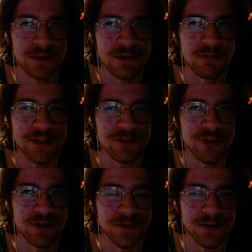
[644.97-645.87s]

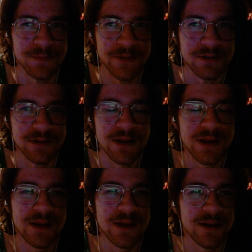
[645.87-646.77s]
Legion or something,
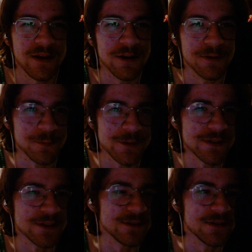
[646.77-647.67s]
because
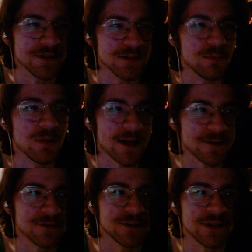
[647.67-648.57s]
he does the Black
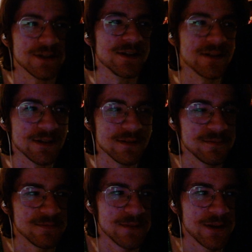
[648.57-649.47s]
Crusade, and
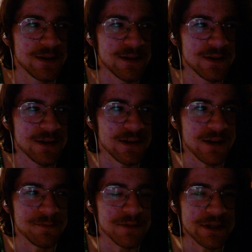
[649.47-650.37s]

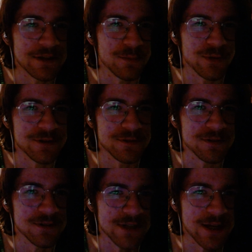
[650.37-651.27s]
I'm pretty
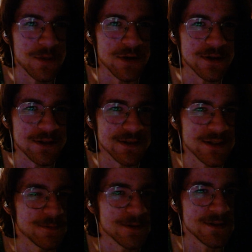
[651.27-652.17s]
sure it's Abaddon.
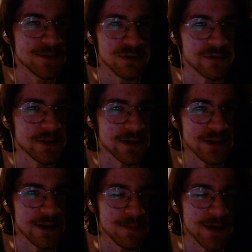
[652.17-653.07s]
Someone's totally gonna
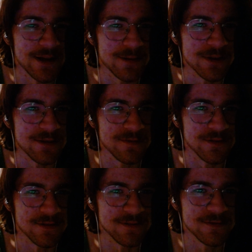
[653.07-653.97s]
get mad at me
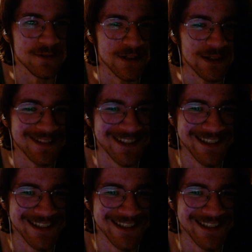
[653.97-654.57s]
for not